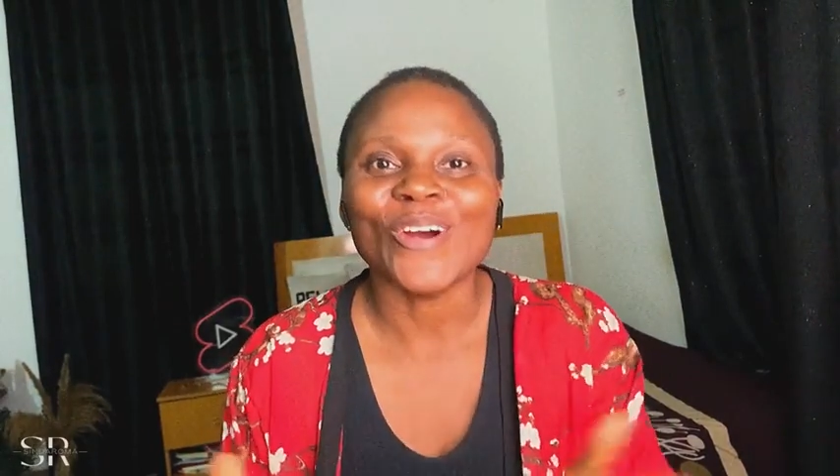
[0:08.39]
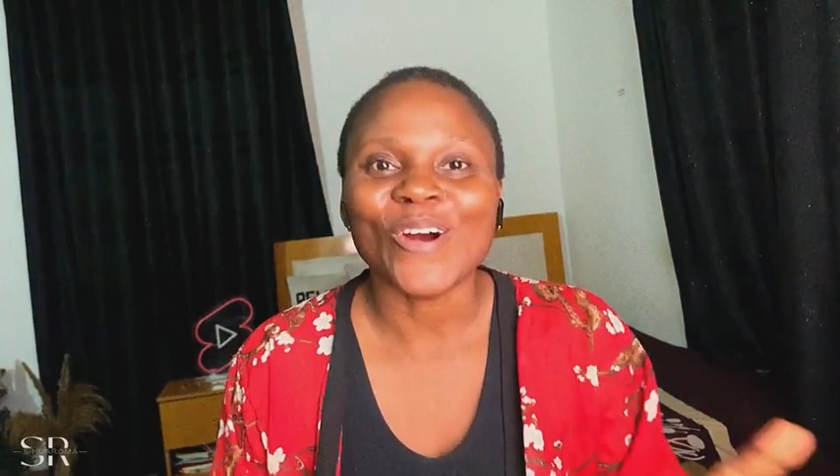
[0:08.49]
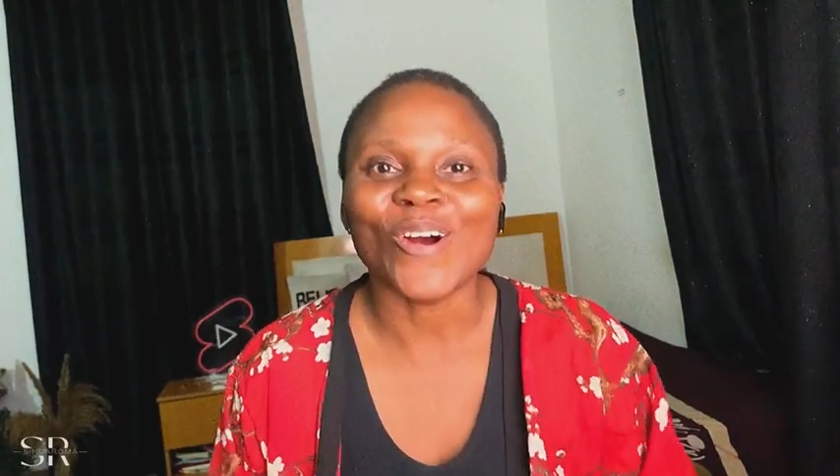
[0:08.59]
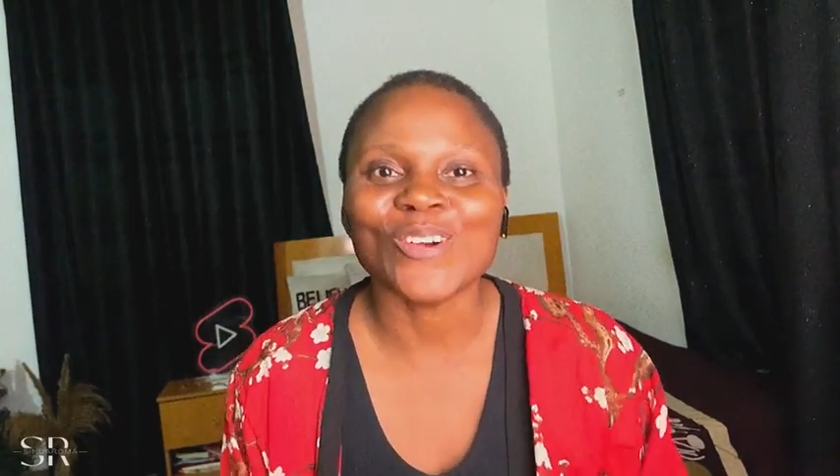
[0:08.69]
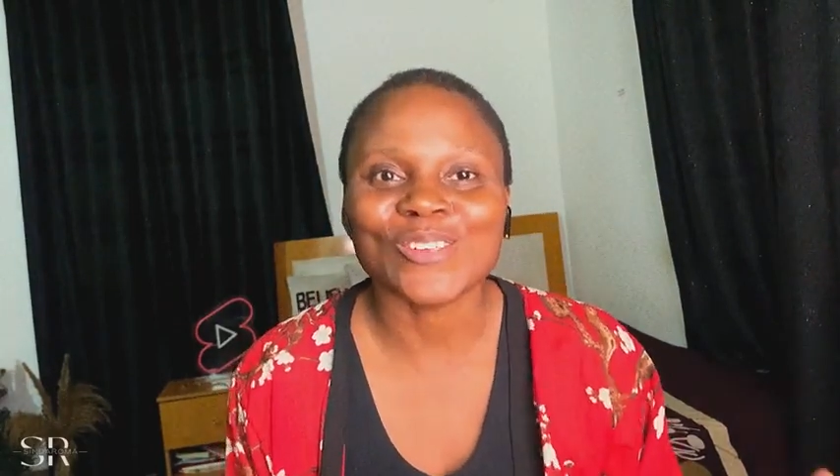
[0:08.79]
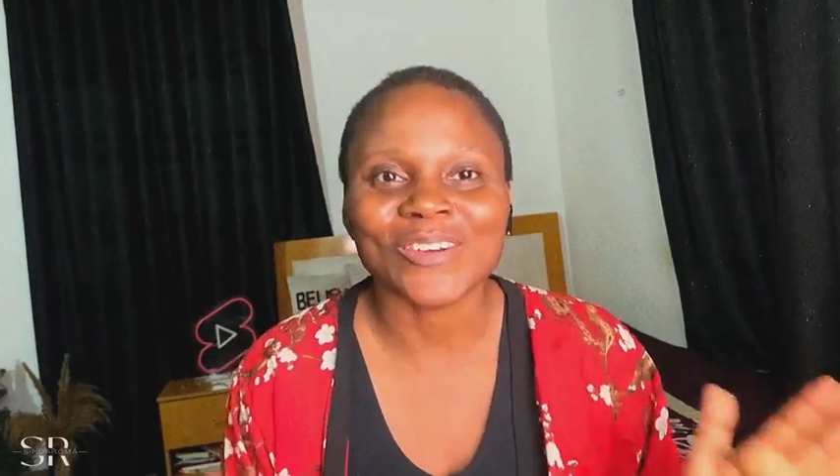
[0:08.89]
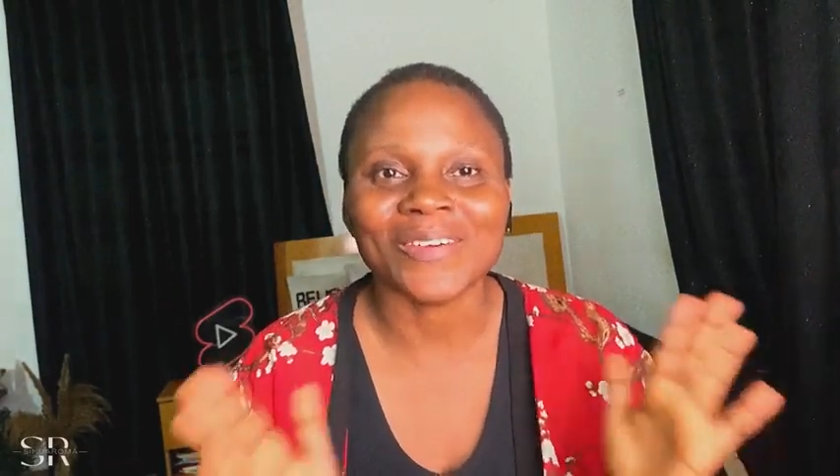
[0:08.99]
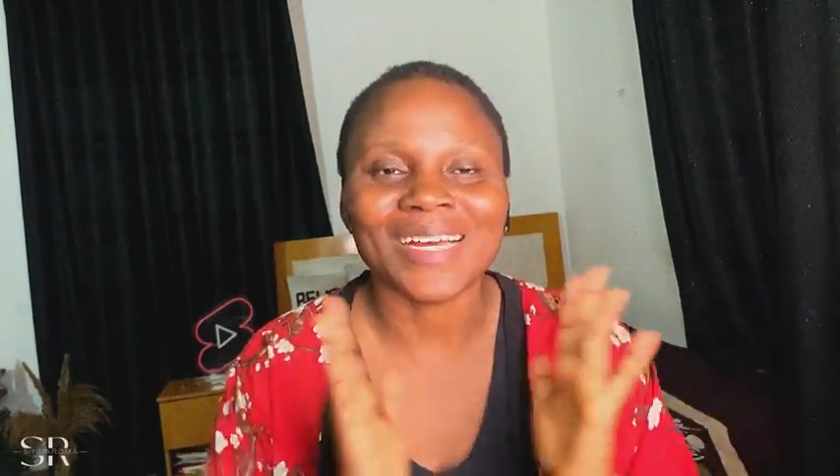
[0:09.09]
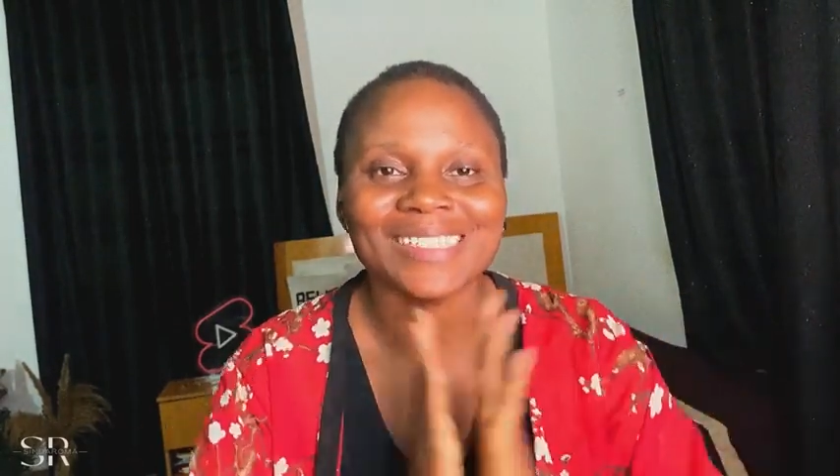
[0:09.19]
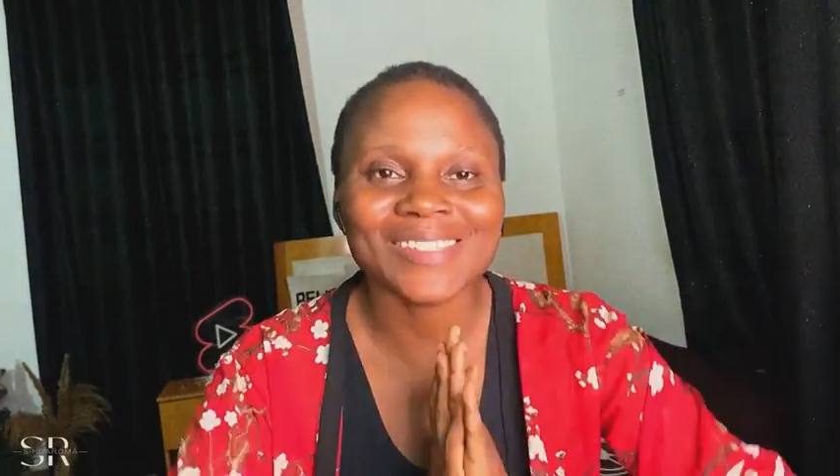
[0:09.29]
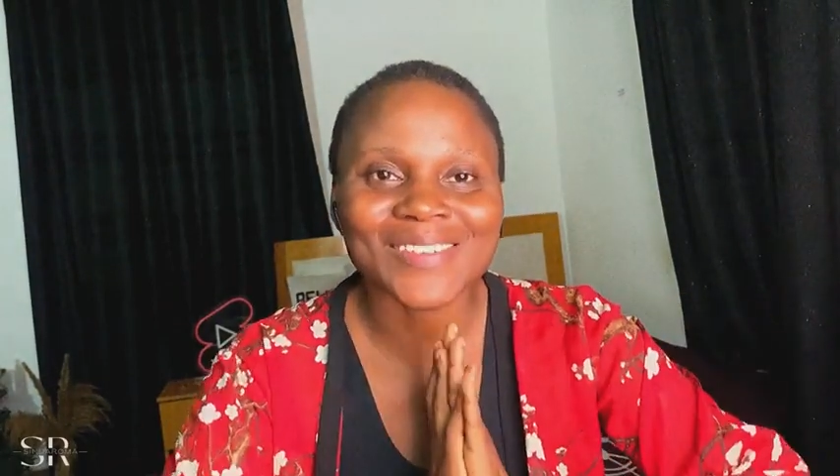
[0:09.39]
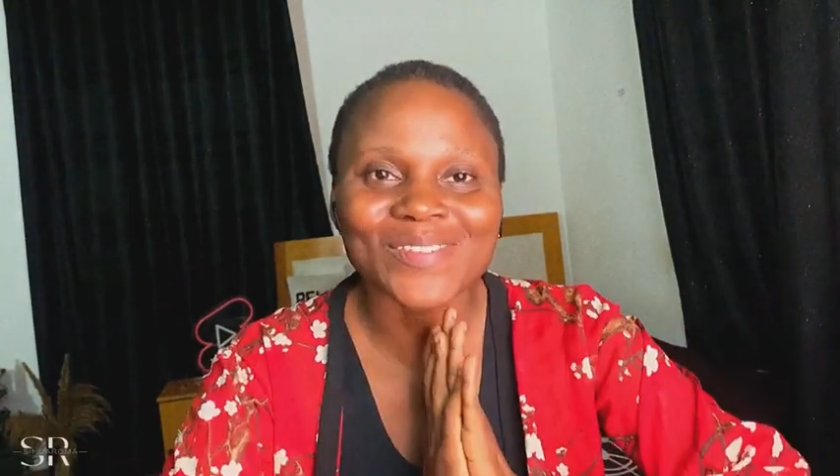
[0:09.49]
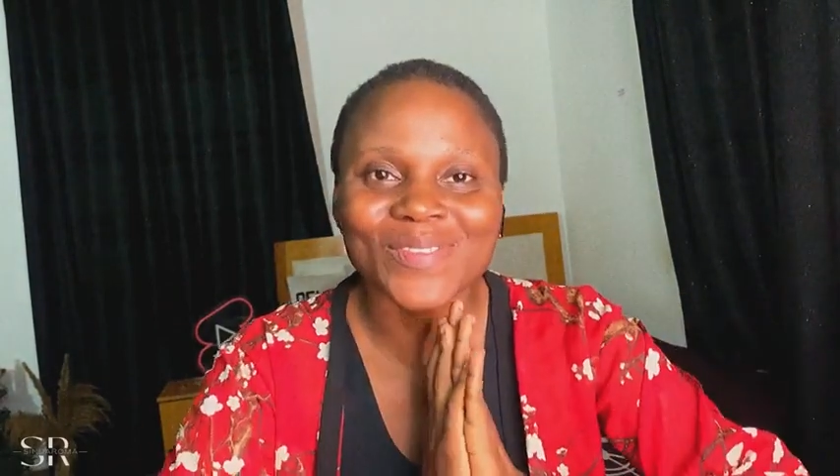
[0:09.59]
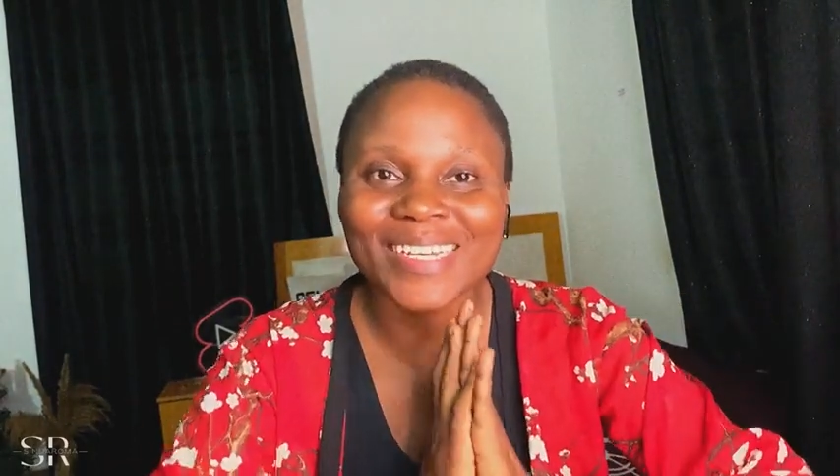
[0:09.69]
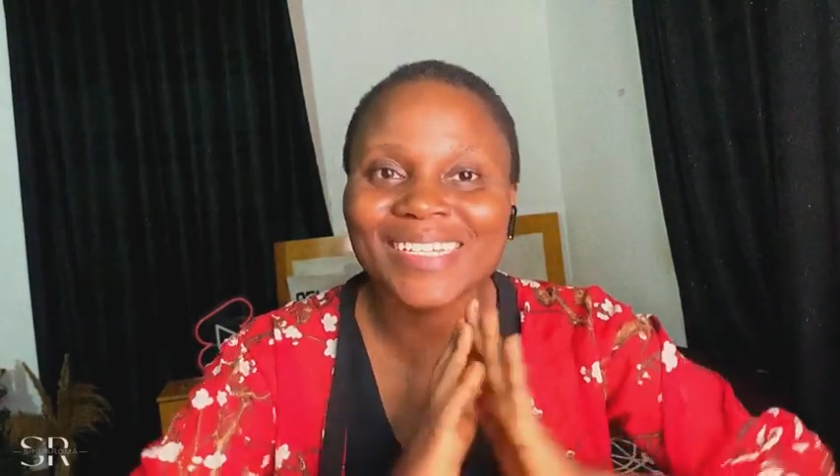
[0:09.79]
Also, and this was
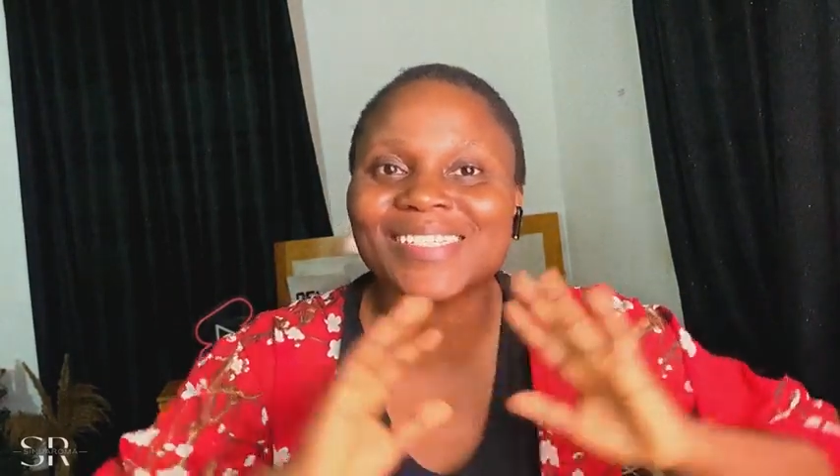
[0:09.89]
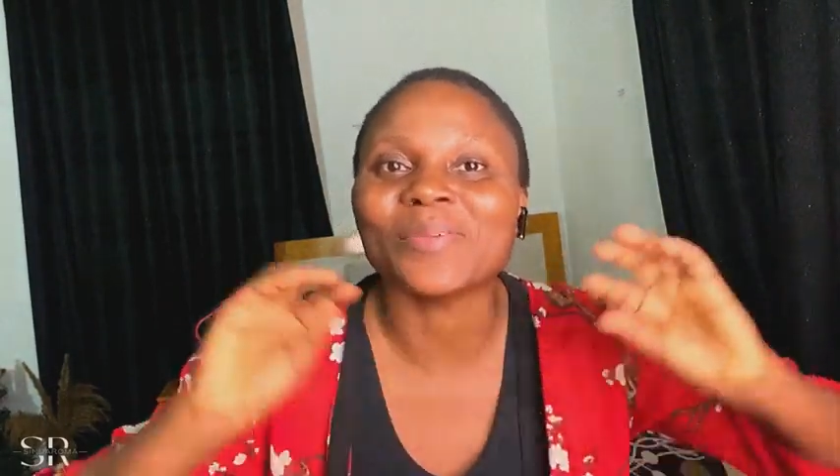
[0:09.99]
released